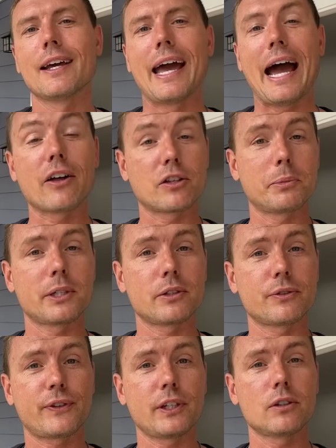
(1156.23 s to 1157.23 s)
Out in the middle of
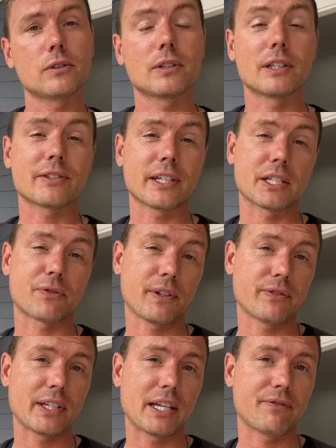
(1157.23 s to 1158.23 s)
the field, this thing is
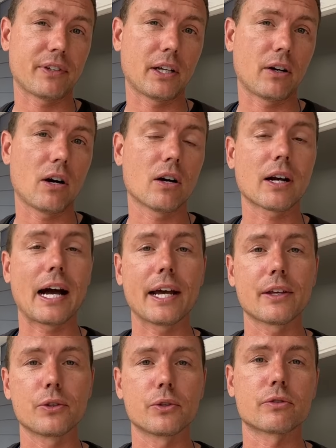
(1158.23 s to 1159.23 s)
15 feet long. I
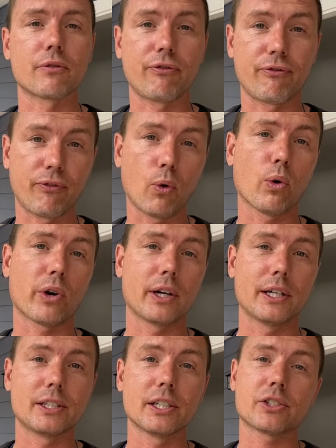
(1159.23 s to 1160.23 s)
used four
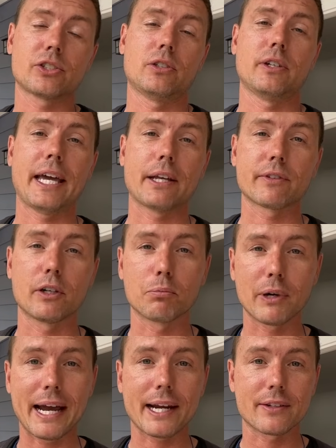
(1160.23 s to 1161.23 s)
additional handrail
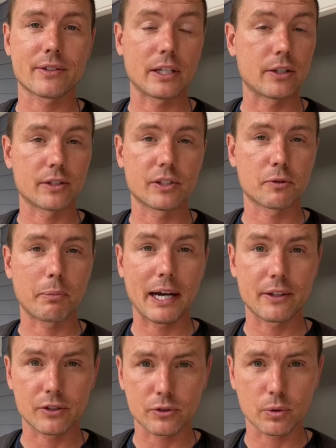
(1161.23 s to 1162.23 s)
brackets that you can just buy
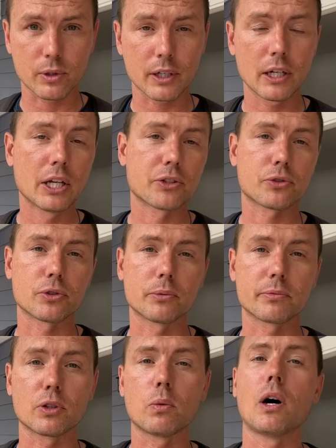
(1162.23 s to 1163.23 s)
at the store, screwed
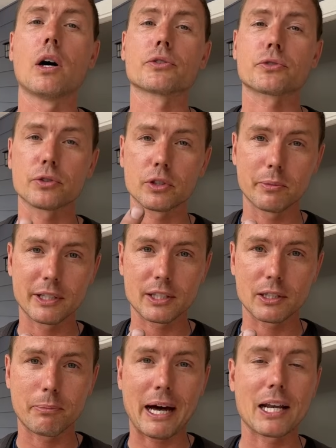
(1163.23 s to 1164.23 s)
them to the wall, screwed them into
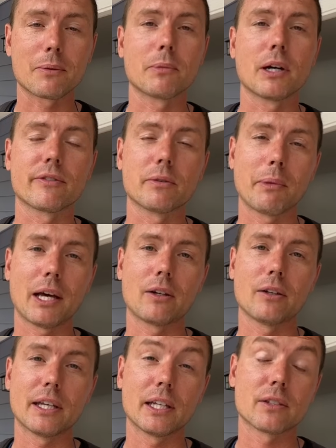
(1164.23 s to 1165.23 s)
the bottom of the
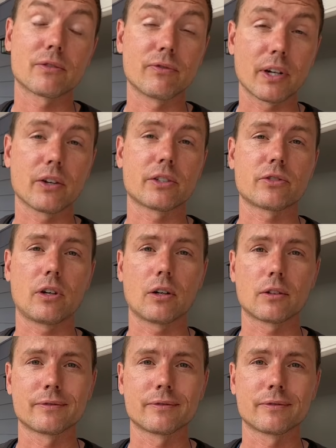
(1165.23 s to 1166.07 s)
metal, and it's very strong.